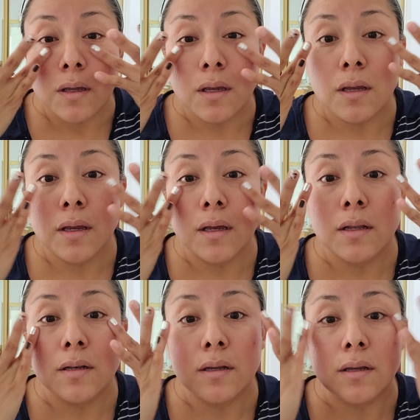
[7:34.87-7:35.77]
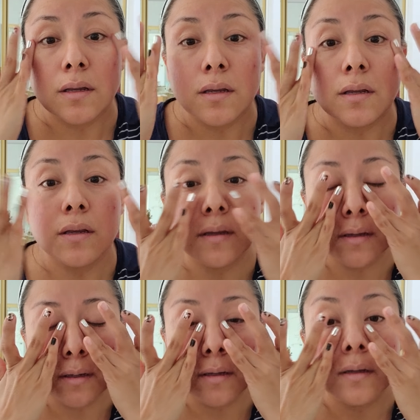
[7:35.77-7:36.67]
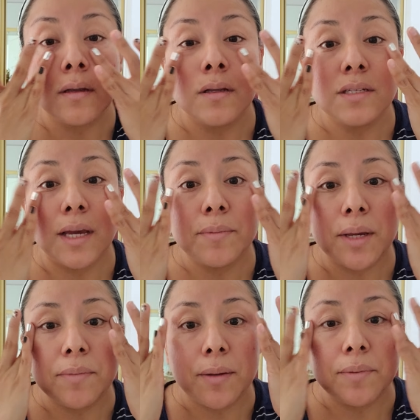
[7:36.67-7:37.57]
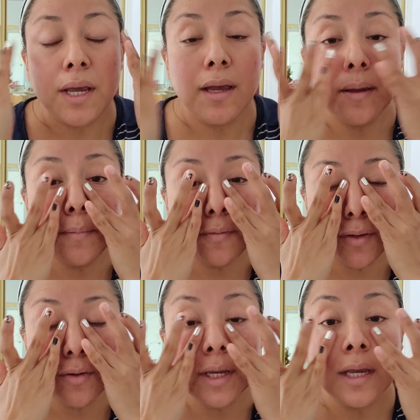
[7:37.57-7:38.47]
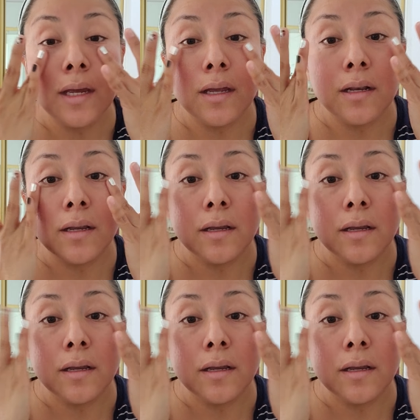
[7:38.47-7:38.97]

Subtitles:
and dab, dab, dab, dab if you can.